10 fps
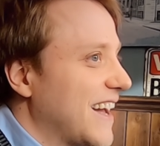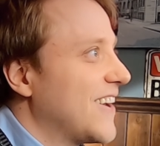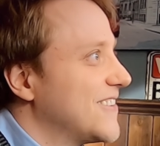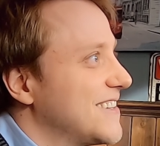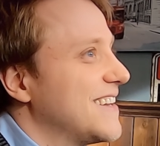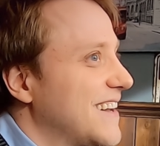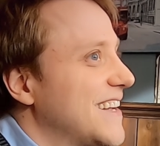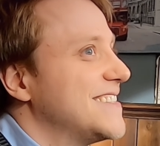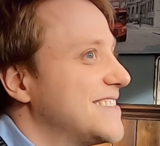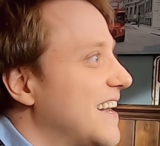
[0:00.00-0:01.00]
and I was like,
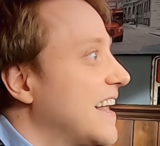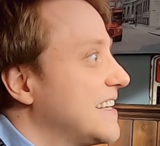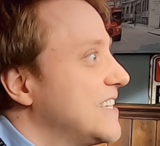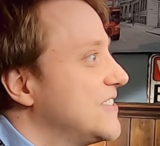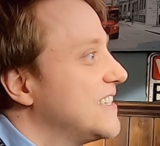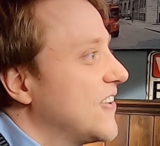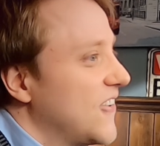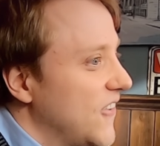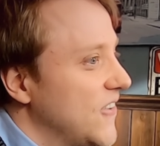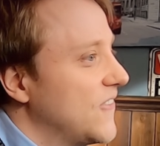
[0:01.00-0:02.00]
nice. And I literally didn't know
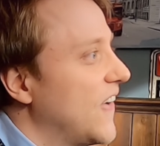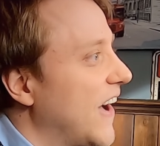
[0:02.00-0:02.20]
who you were,